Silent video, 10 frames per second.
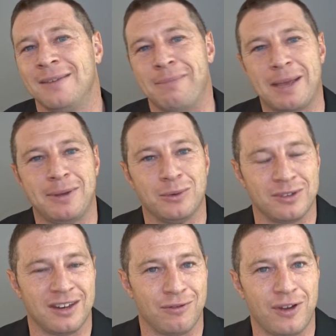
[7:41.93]
Maybe it
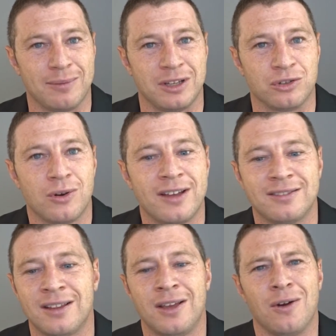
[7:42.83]
was in a family
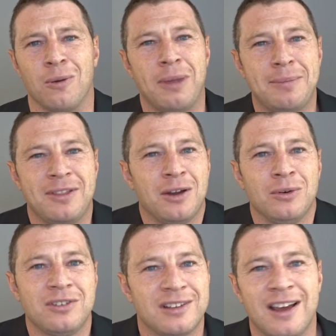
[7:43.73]
trust, or maybe they
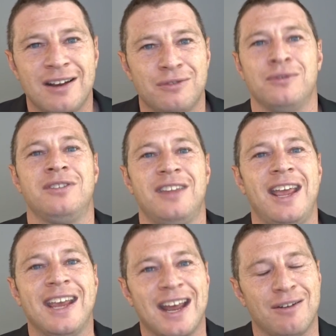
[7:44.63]
were just kind of
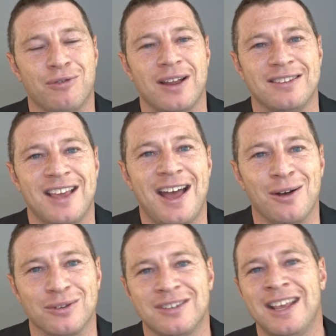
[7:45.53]
staying at a friend's
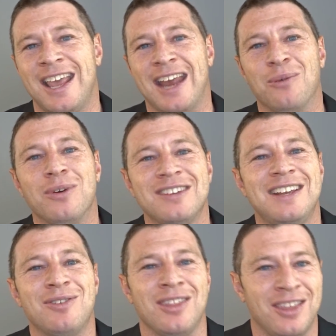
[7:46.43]
house and it wasn't
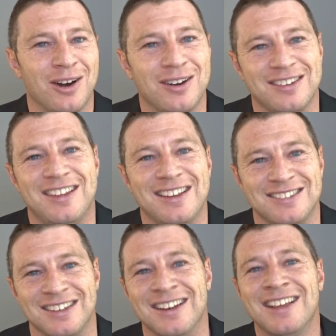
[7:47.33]
even their
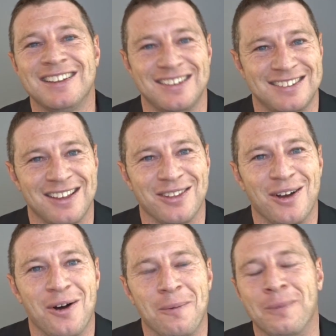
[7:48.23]
decision to sell the
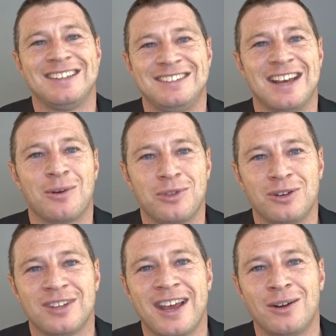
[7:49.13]
home. Check with
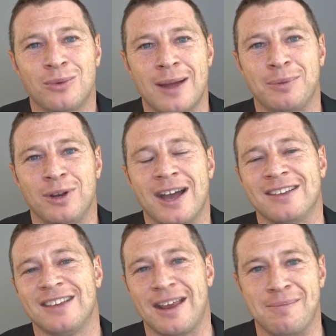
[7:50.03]
your title rep, you
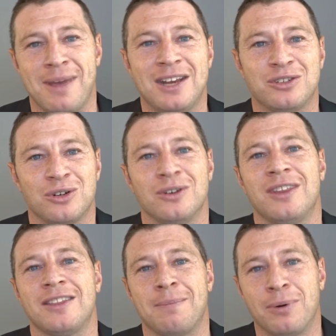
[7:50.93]
guys, and make sure
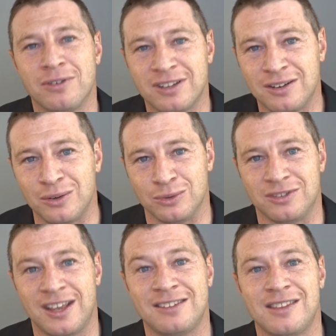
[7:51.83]
that the person who
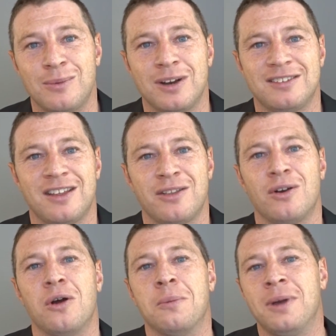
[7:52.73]
says they want to sell their
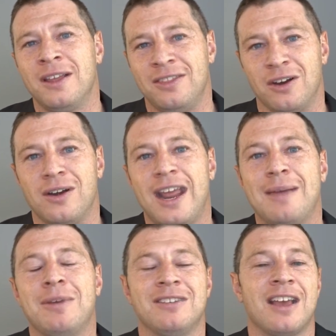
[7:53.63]
home, their
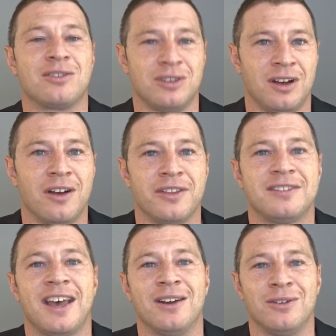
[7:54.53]
name is actually on the
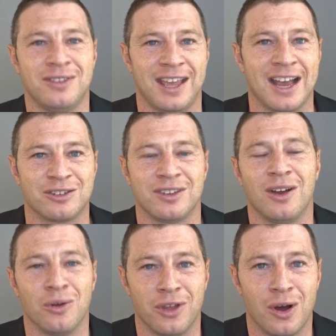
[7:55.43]
title, they actually
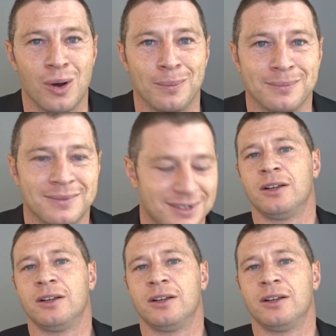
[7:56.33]
own the home.